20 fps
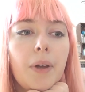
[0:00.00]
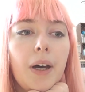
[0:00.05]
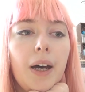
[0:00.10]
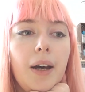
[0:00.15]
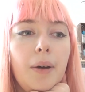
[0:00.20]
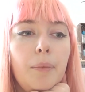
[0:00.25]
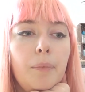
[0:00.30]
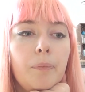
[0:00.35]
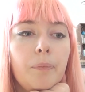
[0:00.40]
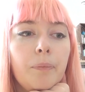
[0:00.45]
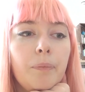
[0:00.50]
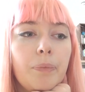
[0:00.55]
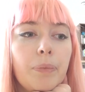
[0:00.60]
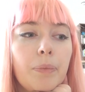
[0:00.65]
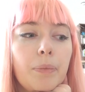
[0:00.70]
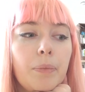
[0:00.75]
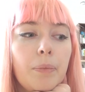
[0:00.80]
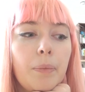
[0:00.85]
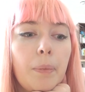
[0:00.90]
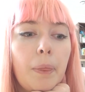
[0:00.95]
Um,
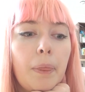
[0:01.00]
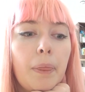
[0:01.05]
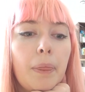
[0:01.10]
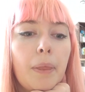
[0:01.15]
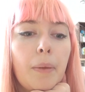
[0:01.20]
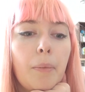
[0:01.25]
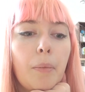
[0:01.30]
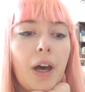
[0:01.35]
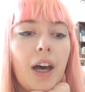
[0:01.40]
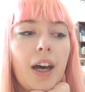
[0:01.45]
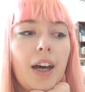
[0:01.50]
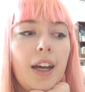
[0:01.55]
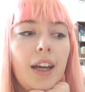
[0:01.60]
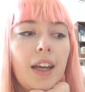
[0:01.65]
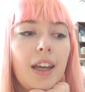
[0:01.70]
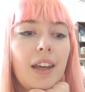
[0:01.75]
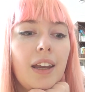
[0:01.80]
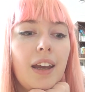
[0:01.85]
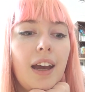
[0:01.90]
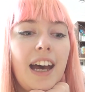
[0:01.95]

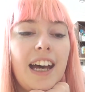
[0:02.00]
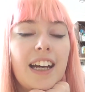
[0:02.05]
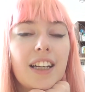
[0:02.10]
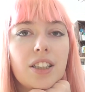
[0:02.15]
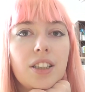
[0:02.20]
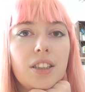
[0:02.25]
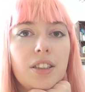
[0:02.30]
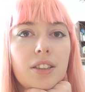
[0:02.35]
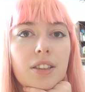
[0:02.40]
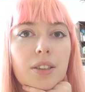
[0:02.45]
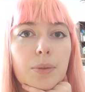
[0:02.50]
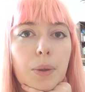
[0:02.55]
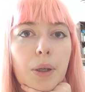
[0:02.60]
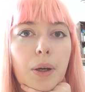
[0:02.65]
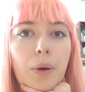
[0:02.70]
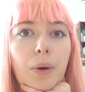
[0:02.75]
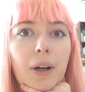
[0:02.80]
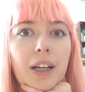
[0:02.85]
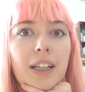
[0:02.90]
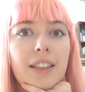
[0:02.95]
my actions were
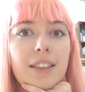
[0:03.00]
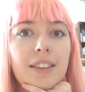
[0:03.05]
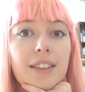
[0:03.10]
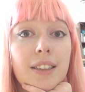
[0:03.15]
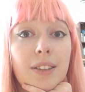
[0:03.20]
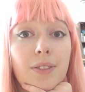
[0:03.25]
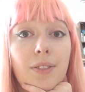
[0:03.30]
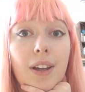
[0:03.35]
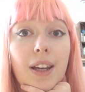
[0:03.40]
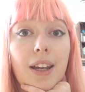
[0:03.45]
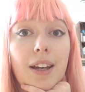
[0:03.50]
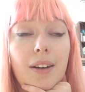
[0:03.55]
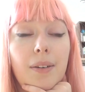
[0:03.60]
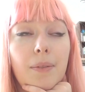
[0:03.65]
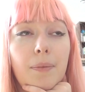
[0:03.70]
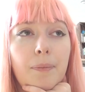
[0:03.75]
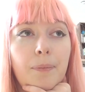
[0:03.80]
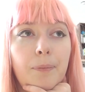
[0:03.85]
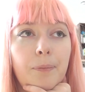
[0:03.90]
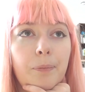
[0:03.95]
quite
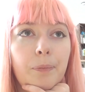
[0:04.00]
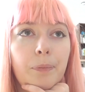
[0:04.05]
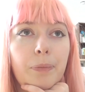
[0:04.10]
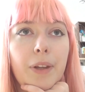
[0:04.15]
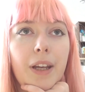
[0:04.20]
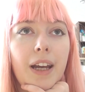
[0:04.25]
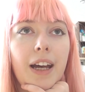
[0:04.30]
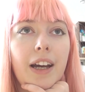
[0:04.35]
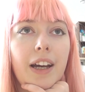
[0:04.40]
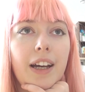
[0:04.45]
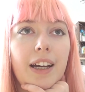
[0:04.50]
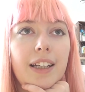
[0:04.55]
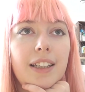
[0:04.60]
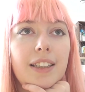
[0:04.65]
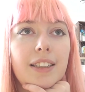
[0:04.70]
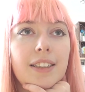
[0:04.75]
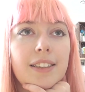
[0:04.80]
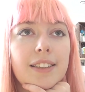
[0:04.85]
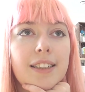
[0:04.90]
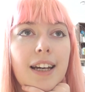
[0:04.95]
severe,
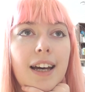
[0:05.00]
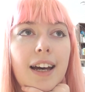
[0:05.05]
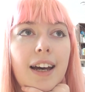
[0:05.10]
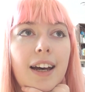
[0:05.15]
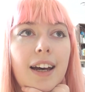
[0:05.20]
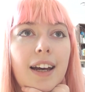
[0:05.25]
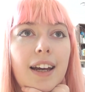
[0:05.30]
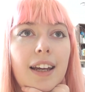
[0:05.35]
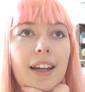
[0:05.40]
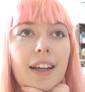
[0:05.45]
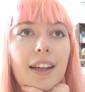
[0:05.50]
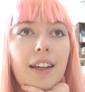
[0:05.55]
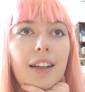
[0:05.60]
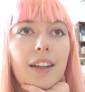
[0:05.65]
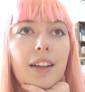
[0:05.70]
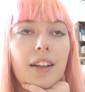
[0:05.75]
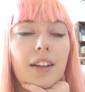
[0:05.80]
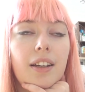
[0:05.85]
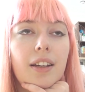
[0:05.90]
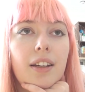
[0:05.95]
and
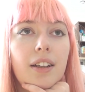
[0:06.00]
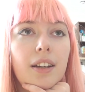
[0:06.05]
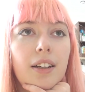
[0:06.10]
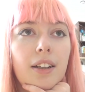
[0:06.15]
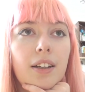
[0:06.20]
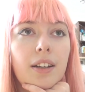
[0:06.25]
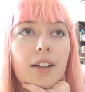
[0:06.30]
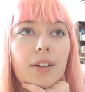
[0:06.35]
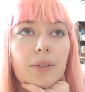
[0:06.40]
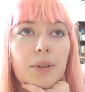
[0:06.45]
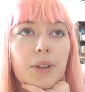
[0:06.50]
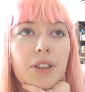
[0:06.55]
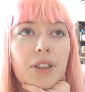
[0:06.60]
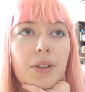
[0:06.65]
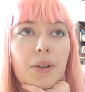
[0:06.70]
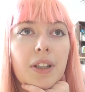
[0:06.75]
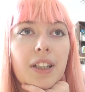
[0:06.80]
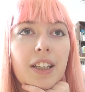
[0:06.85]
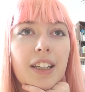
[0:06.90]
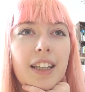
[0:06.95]
I was
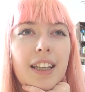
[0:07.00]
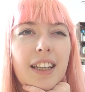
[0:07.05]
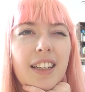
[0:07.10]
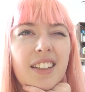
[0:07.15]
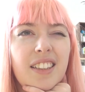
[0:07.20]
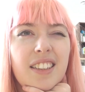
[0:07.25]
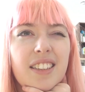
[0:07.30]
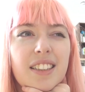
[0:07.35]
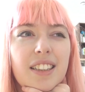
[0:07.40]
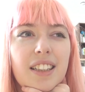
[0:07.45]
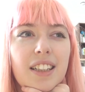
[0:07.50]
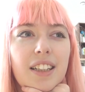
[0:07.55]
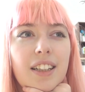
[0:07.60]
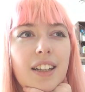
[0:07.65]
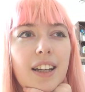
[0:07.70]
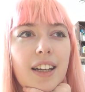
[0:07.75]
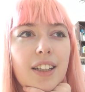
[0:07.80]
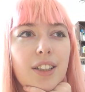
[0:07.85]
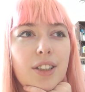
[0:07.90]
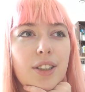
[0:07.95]
doing things
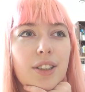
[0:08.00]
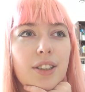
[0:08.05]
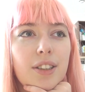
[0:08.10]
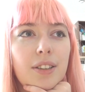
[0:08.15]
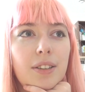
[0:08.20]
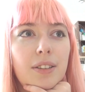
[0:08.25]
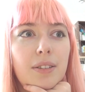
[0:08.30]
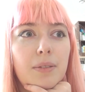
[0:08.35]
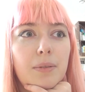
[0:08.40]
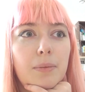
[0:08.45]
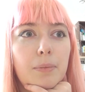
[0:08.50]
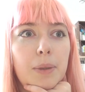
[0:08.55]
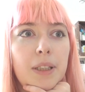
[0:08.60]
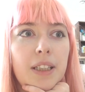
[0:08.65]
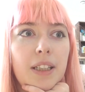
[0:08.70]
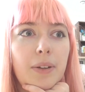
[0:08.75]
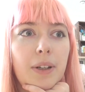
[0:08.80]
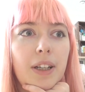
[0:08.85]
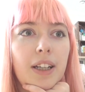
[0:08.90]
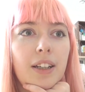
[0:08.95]
that I shouldn't be
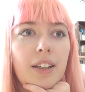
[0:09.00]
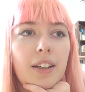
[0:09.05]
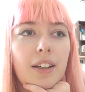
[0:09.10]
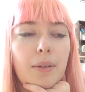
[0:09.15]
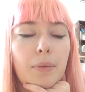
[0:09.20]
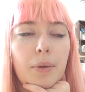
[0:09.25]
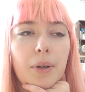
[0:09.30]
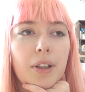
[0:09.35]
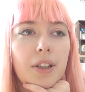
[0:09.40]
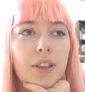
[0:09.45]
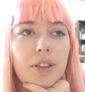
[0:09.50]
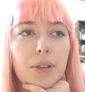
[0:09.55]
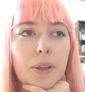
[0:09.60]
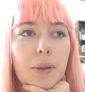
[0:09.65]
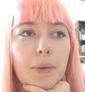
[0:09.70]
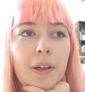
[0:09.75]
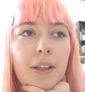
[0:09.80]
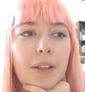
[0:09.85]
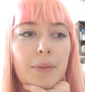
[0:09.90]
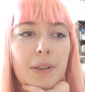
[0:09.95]
doing. I'm not going to
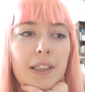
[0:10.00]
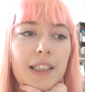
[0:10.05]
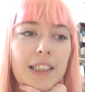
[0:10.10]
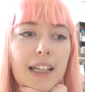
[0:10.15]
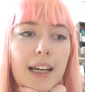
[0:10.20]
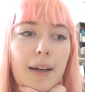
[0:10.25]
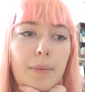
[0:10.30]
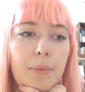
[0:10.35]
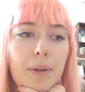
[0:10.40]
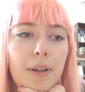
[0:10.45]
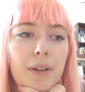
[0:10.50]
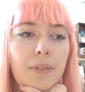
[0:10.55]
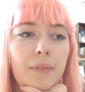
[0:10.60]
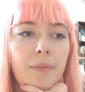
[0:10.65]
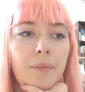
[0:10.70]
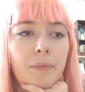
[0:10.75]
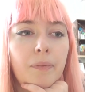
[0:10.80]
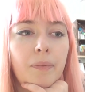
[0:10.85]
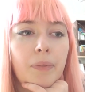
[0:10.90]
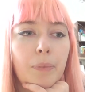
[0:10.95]
talk about them in depth,
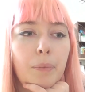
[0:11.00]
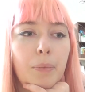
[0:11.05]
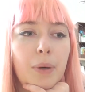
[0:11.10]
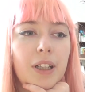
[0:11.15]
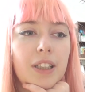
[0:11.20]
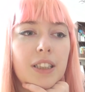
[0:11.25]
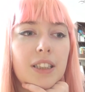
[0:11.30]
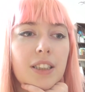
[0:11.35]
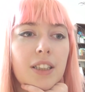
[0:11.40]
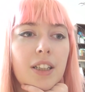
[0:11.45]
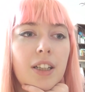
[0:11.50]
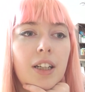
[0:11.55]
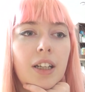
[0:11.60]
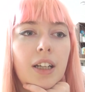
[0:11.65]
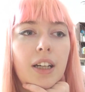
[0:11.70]
but